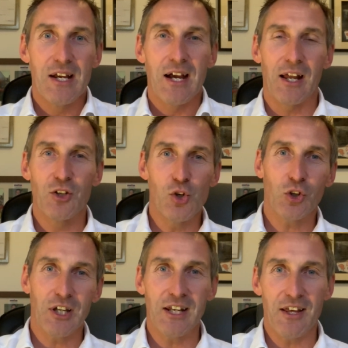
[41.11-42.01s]
and
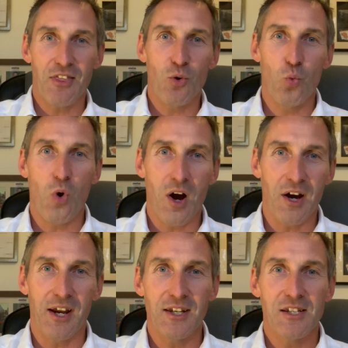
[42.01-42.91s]
looking at the
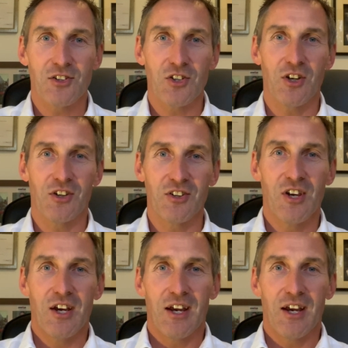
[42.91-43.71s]
why certain